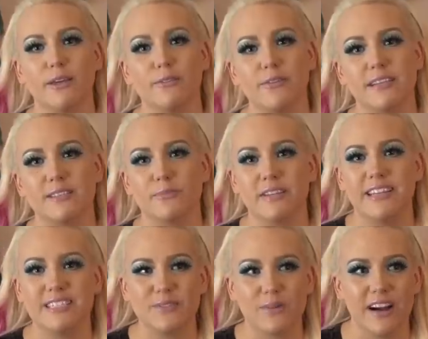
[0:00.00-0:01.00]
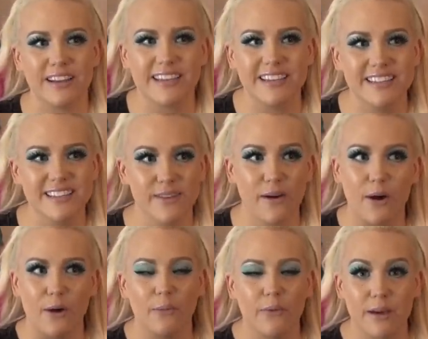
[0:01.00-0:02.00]
you is when he's walking into the
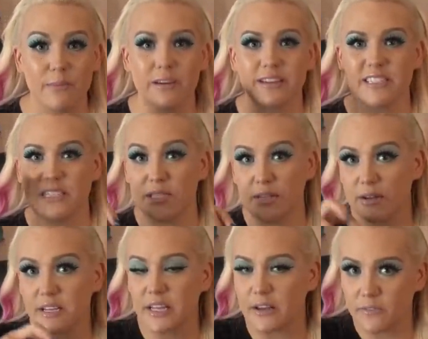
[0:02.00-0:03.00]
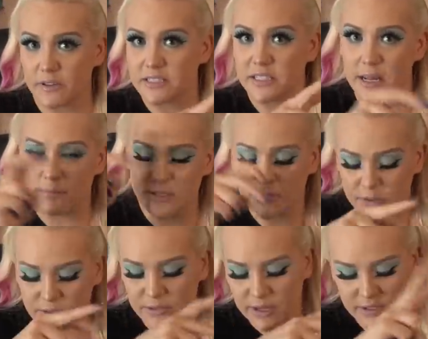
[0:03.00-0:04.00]
hallway, because he's hearing like footsteps, he
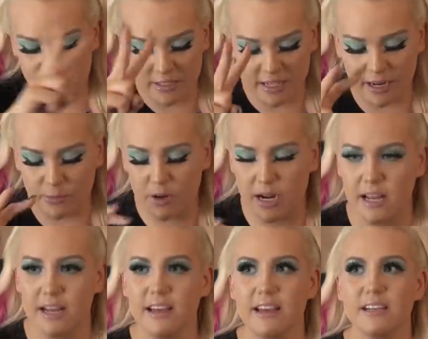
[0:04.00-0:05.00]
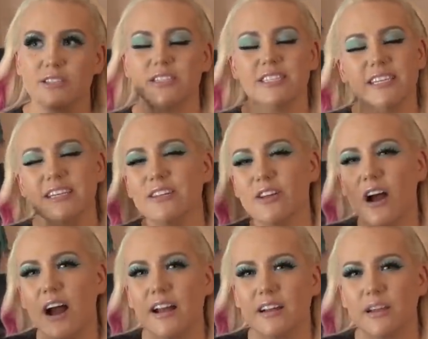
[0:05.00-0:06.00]
turns around to the camera. Does he
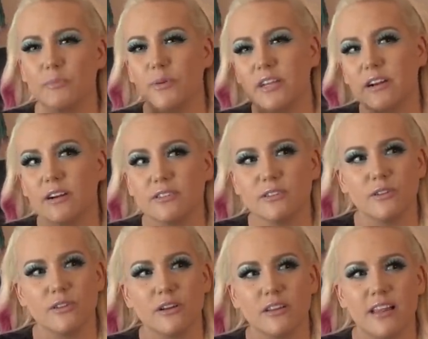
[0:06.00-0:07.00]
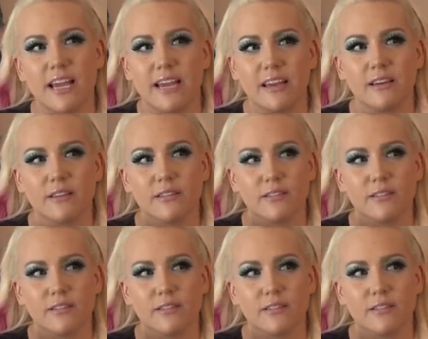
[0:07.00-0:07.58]
not appear to look like